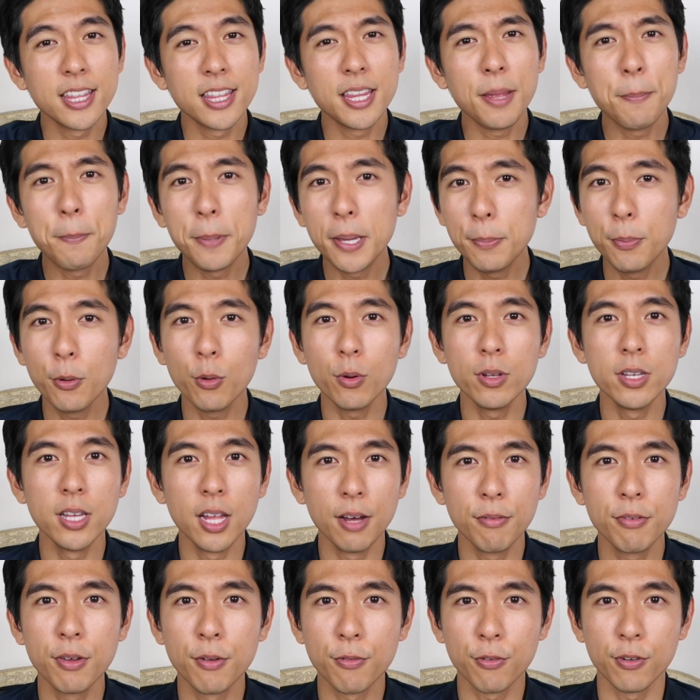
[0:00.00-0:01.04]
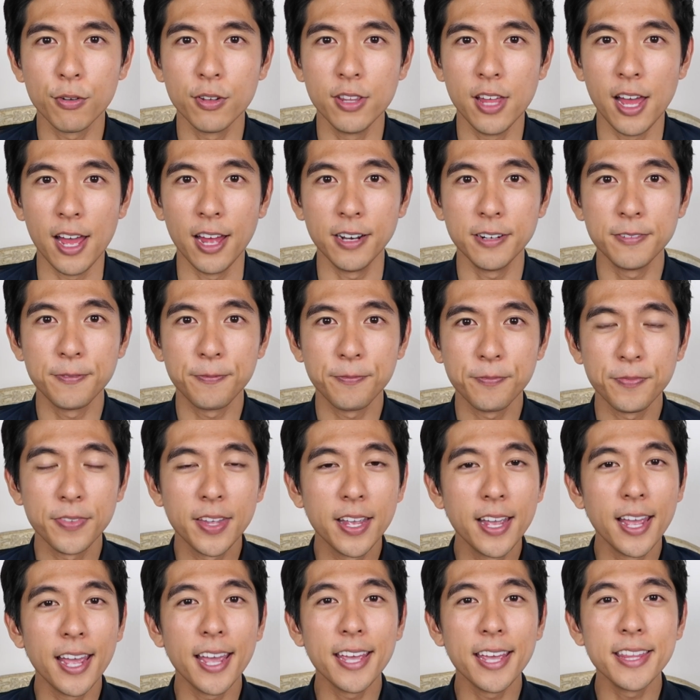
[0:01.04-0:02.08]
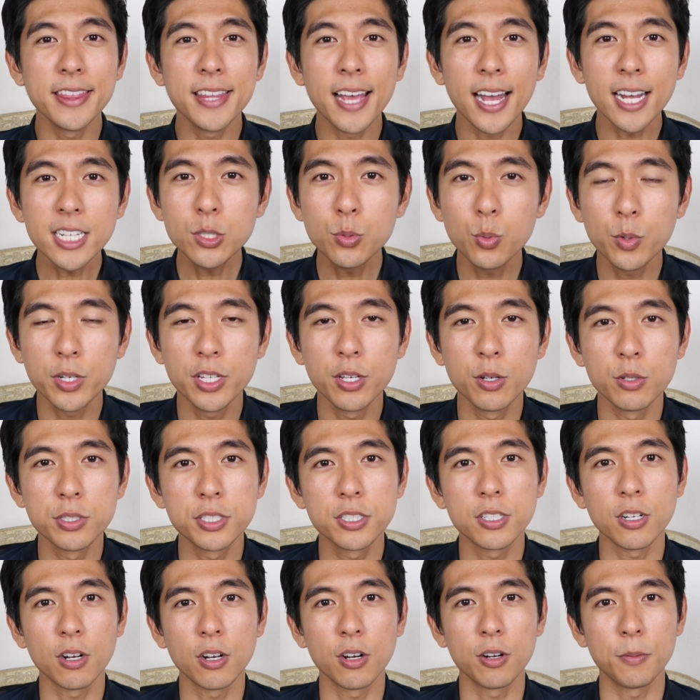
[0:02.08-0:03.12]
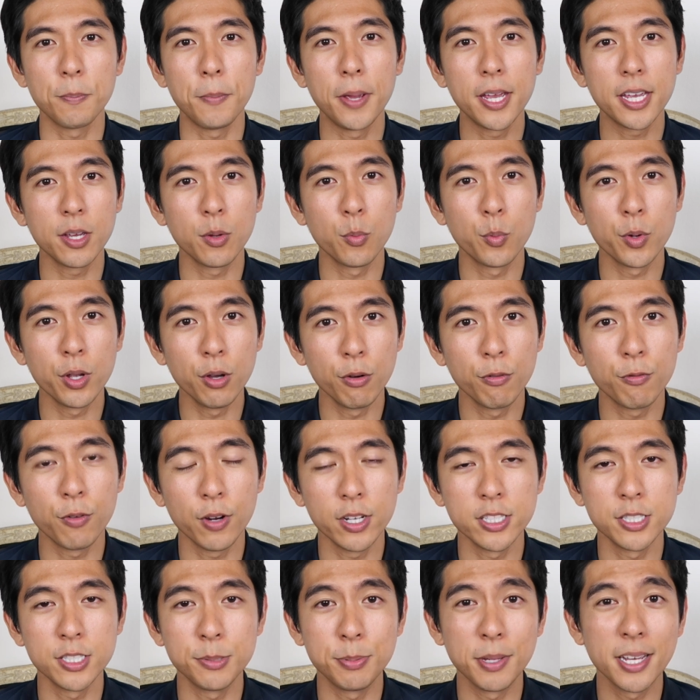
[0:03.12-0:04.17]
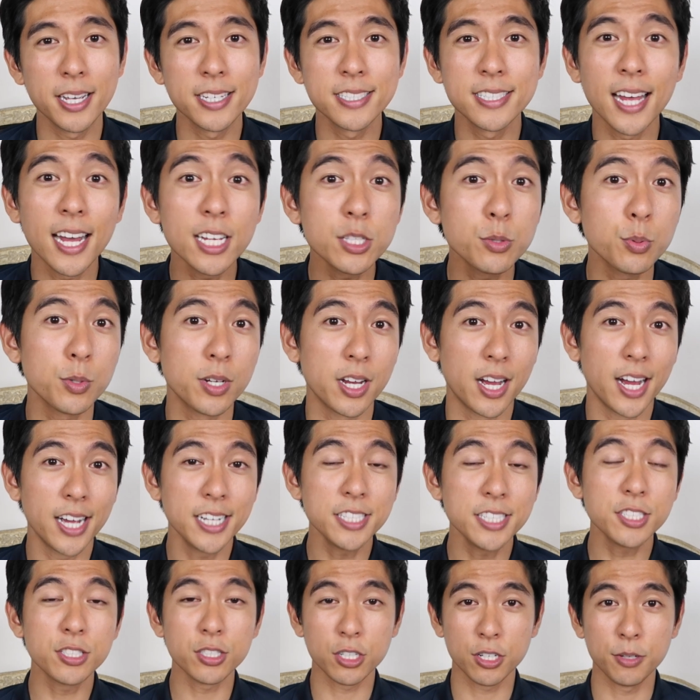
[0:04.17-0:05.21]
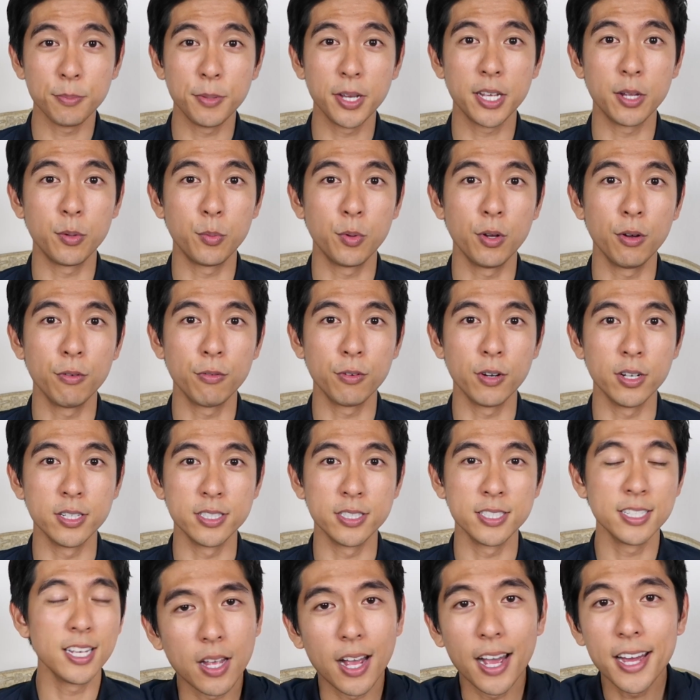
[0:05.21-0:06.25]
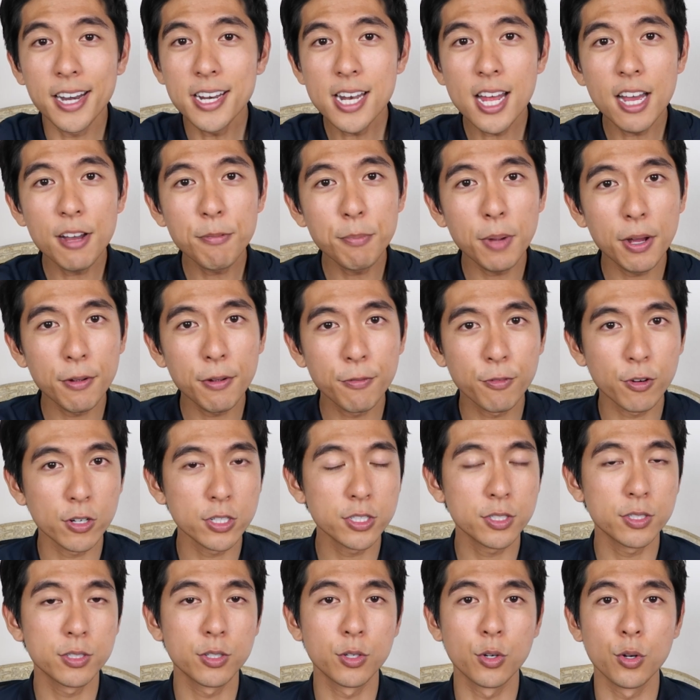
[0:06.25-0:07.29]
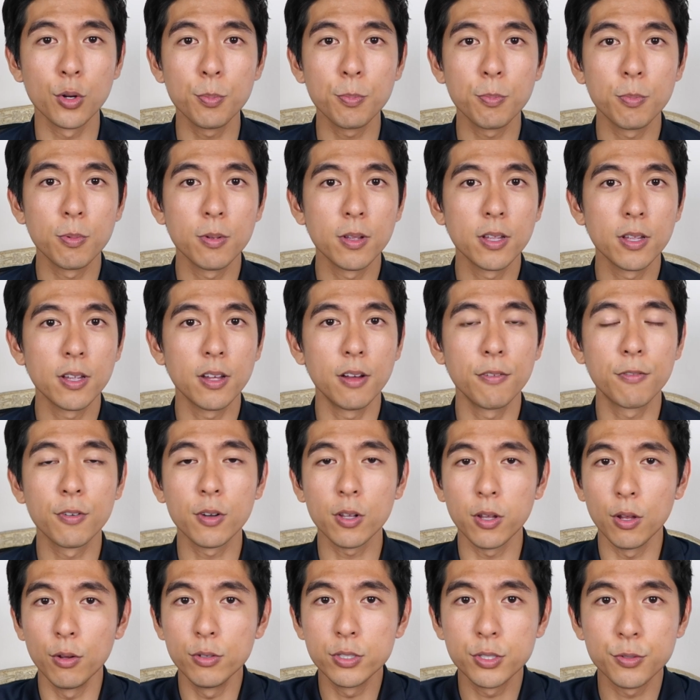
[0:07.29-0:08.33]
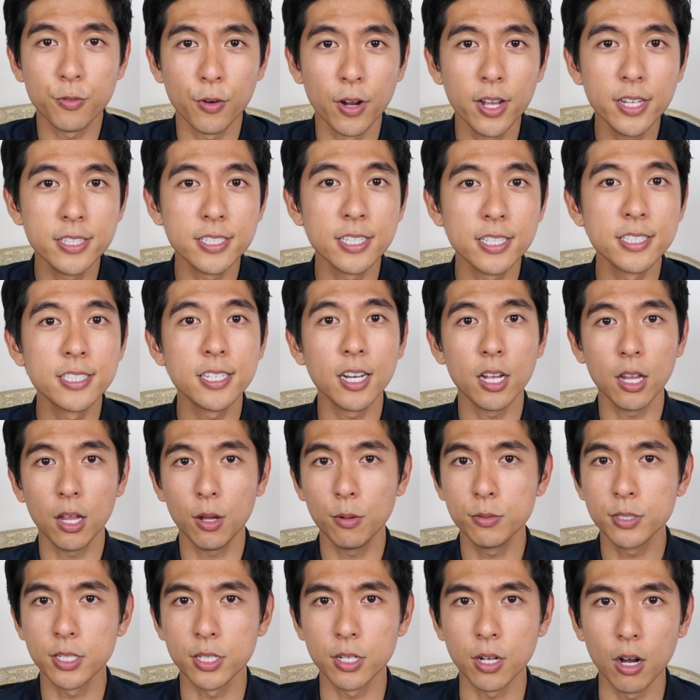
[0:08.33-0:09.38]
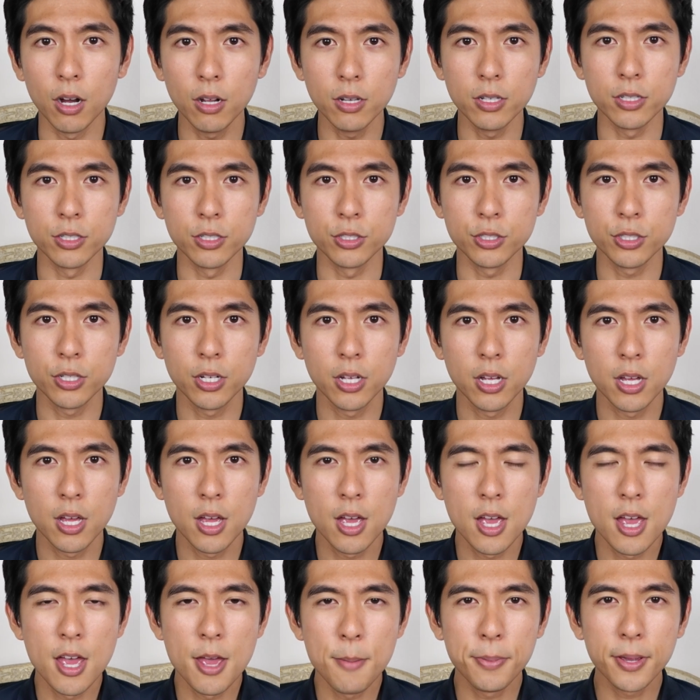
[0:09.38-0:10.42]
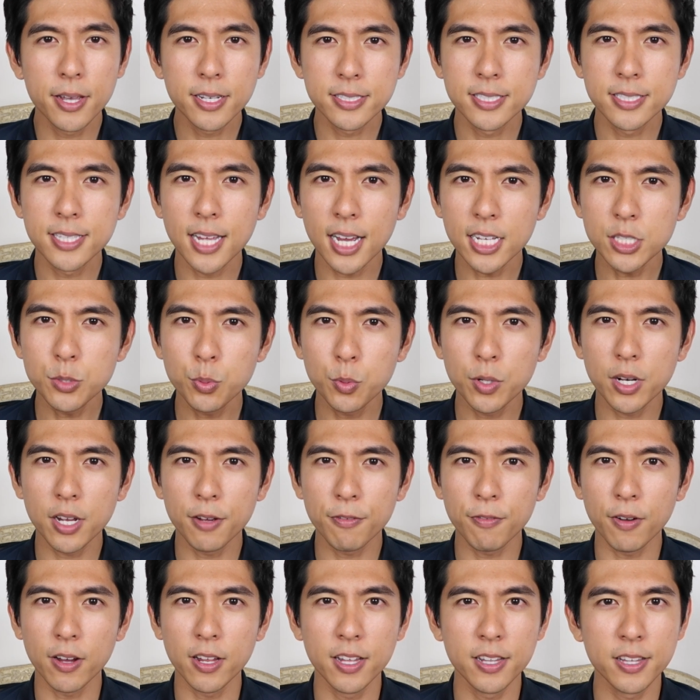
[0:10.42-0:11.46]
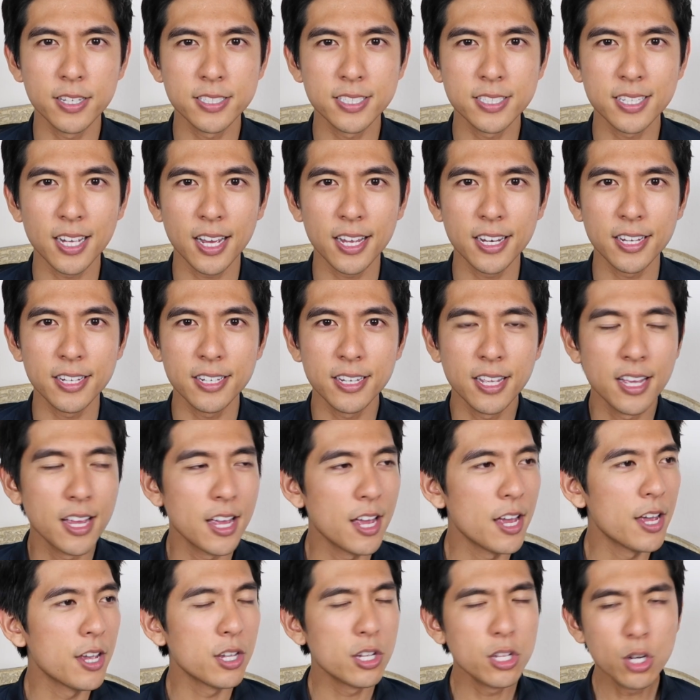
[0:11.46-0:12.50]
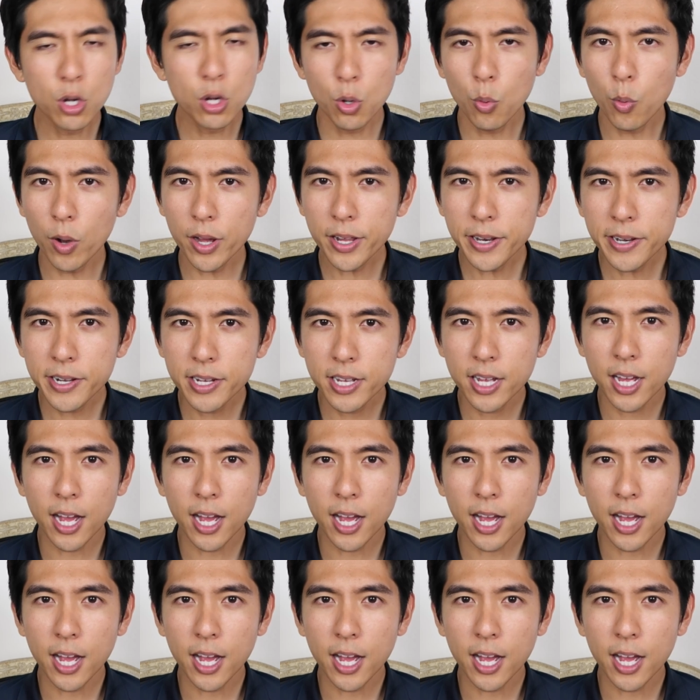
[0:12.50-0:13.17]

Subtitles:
then people will love you for that. And that's when you'll start making real friends, because that's when I started making real friends. I didn't have my first group of close friends until I was in college, because that's when I finally decided, you know what?